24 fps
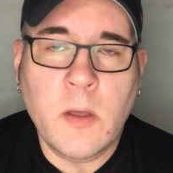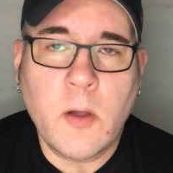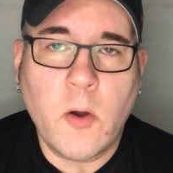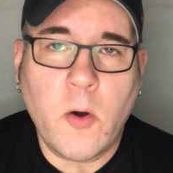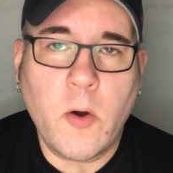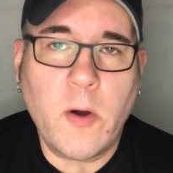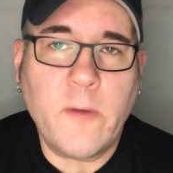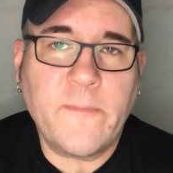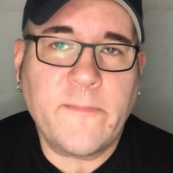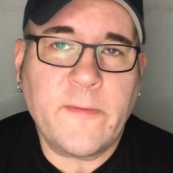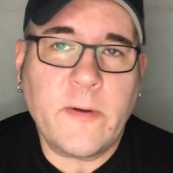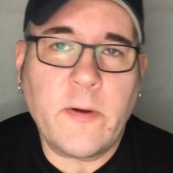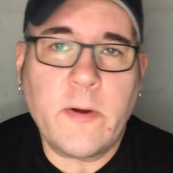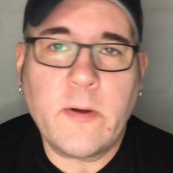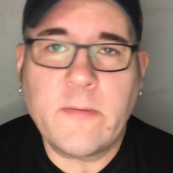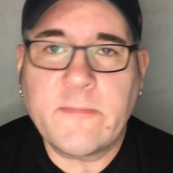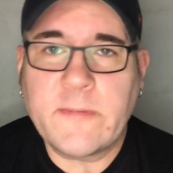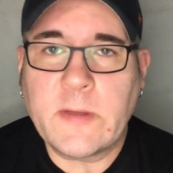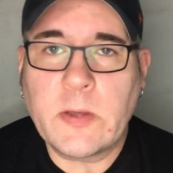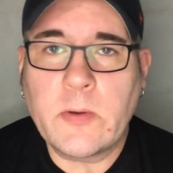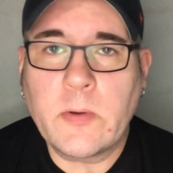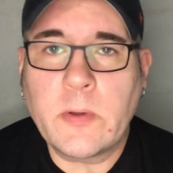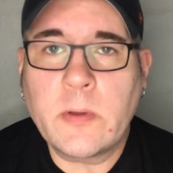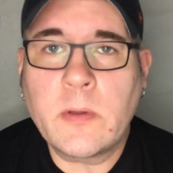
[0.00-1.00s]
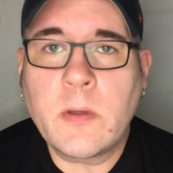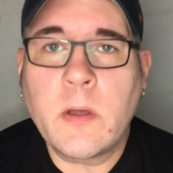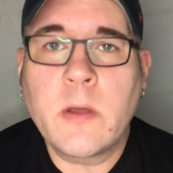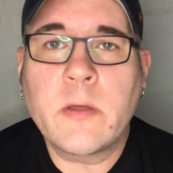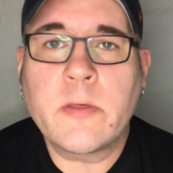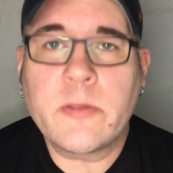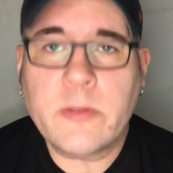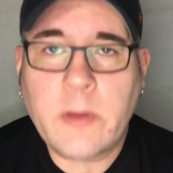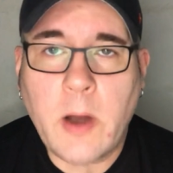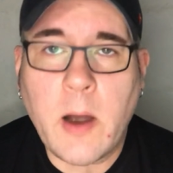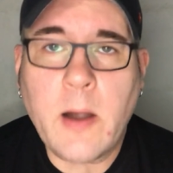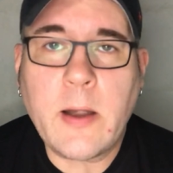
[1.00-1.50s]
or if you're reviewing,
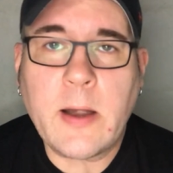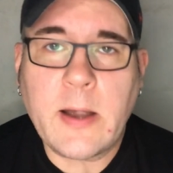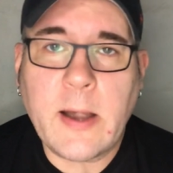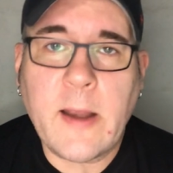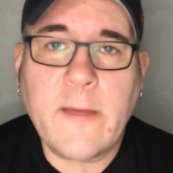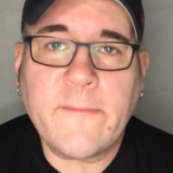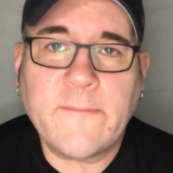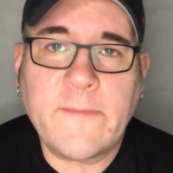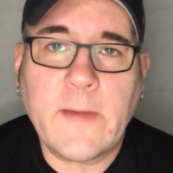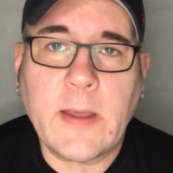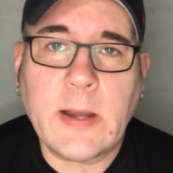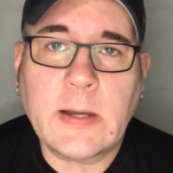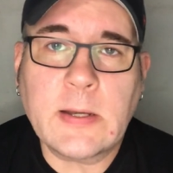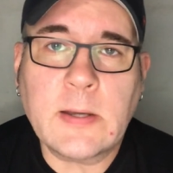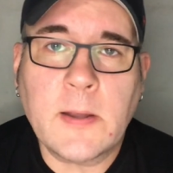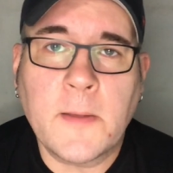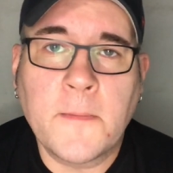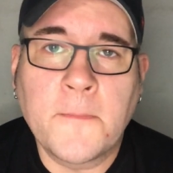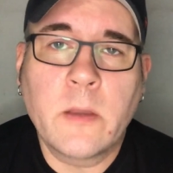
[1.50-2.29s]
start at f8.